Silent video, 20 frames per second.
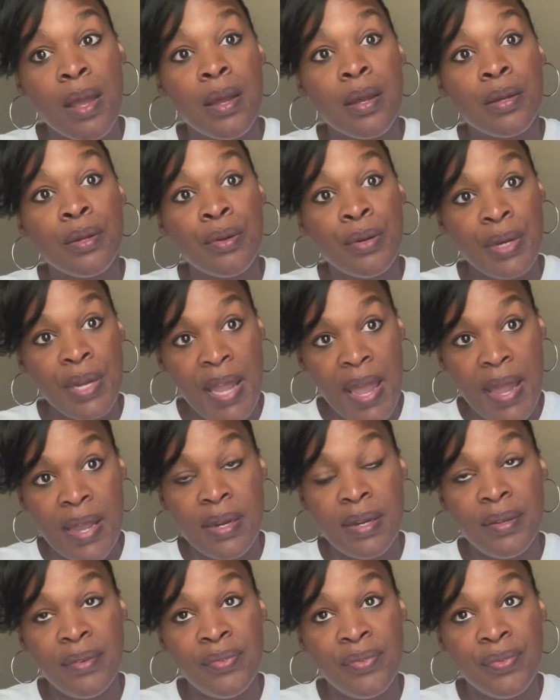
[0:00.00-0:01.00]

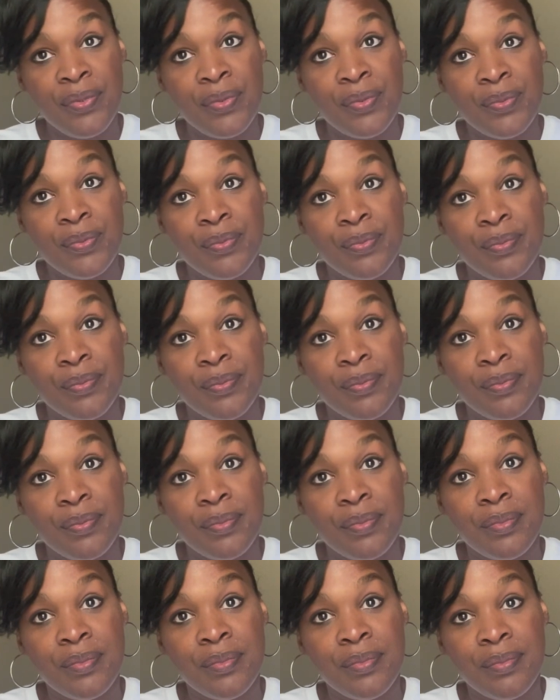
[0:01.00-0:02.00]
creative.
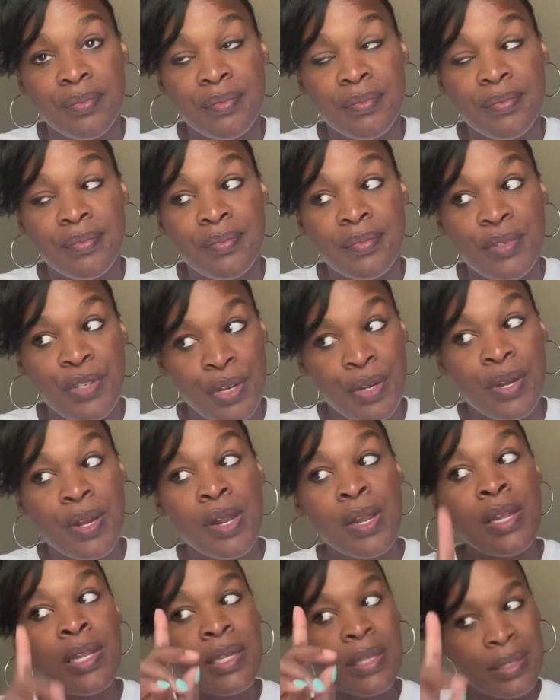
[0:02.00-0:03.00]
You're
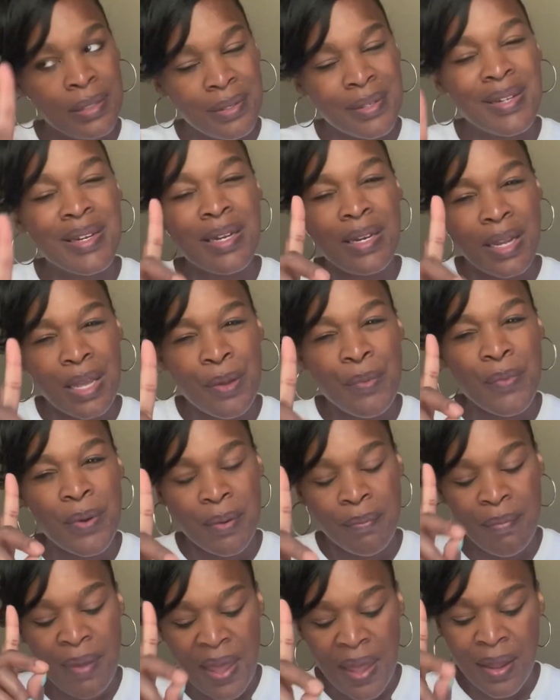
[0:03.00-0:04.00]
only going to need one
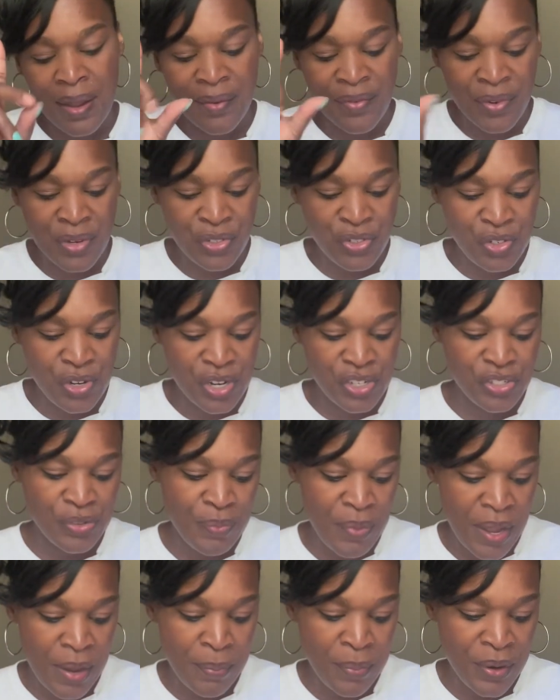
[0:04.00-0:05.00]
pack of construction
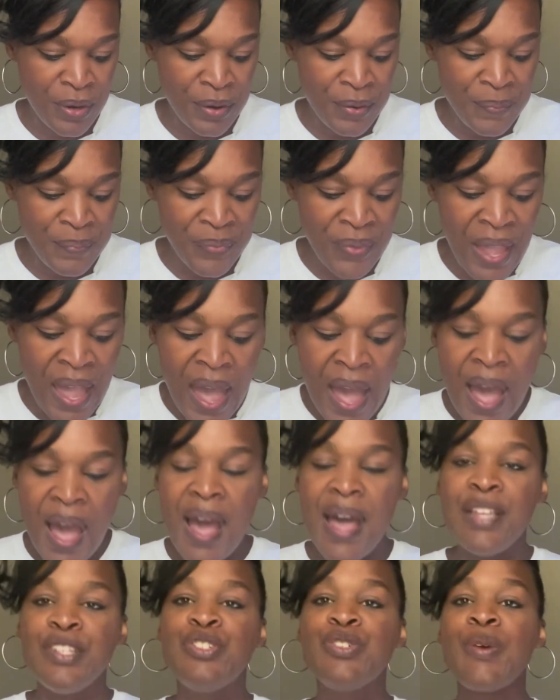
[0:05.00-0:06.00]
paper.
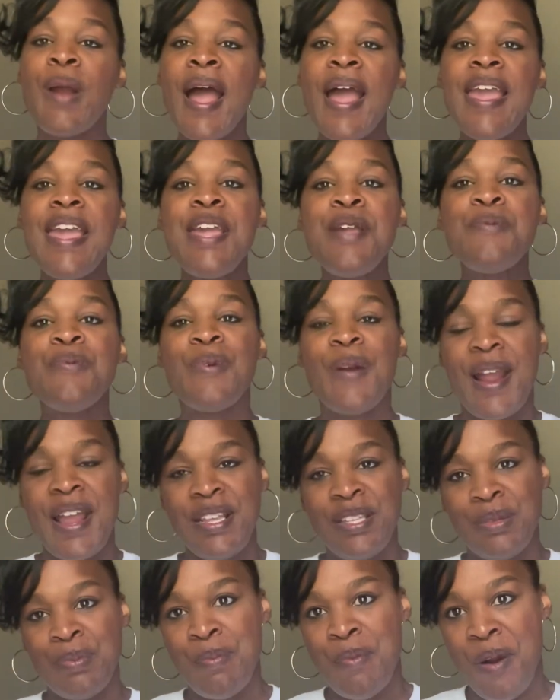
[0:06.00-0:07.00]
Dry
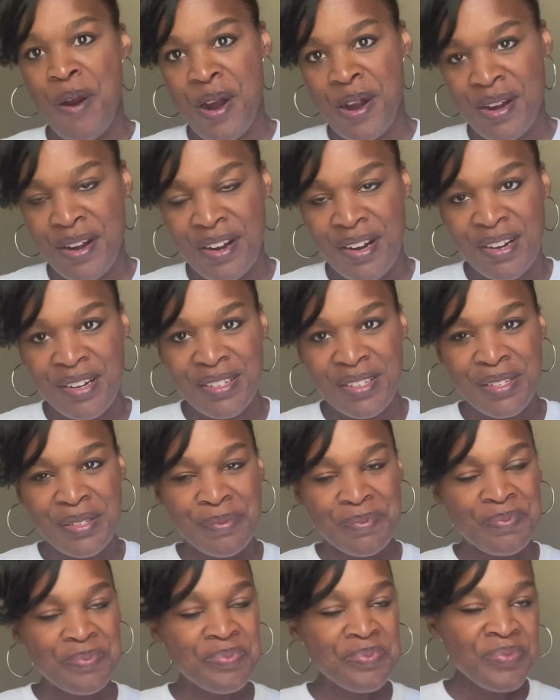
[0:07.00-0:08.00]
erase markers.
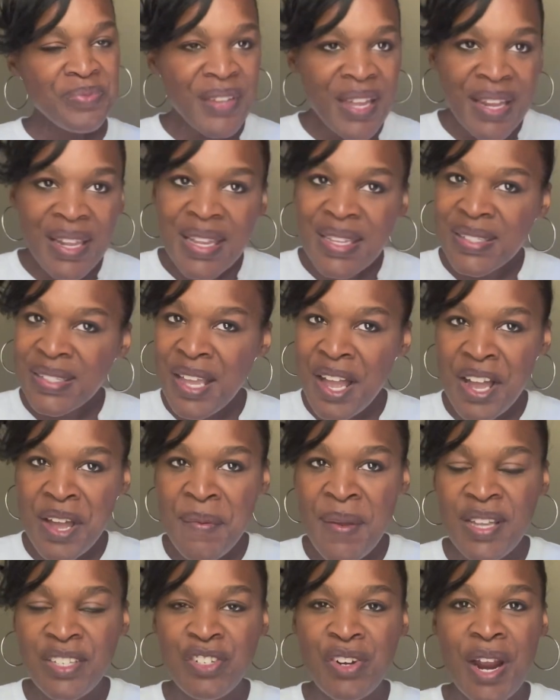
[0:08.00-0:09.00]
Now let's talk
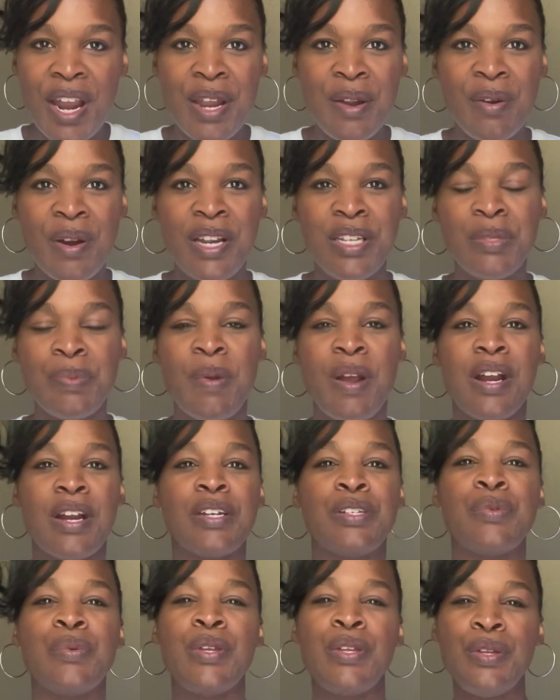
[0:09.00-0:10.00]
about dry erase
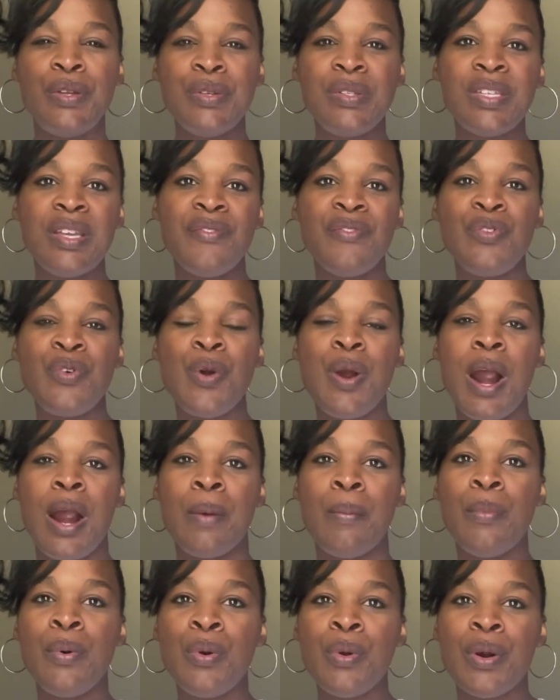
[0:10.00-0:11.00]
markers. We use it for our
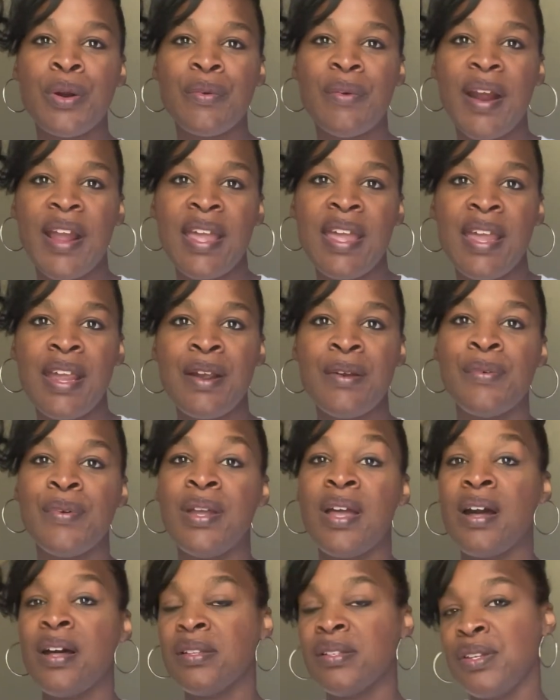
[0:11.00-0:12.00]
board right here. We
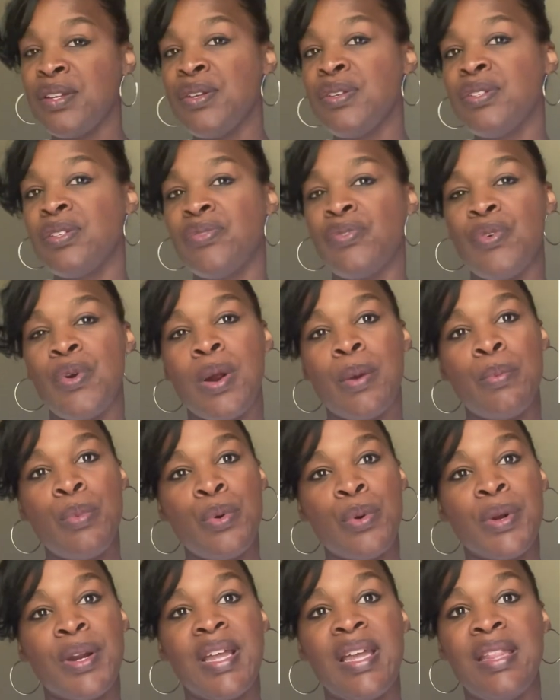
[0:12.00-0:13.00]
also use it for our
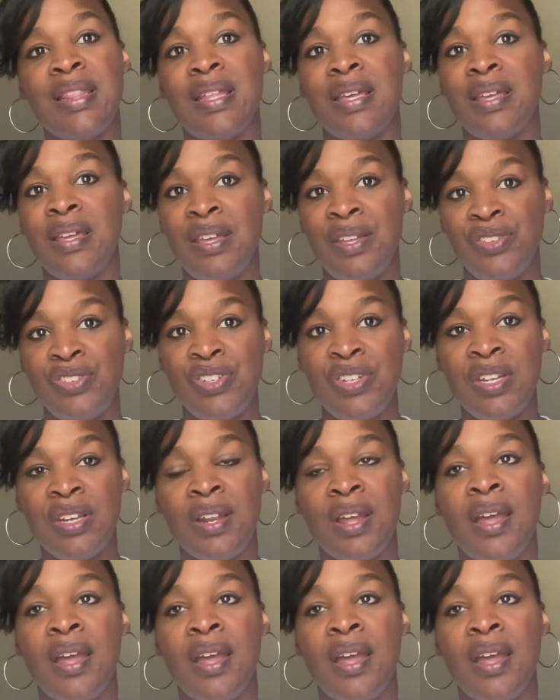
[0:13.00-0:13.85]
board in the kitchen.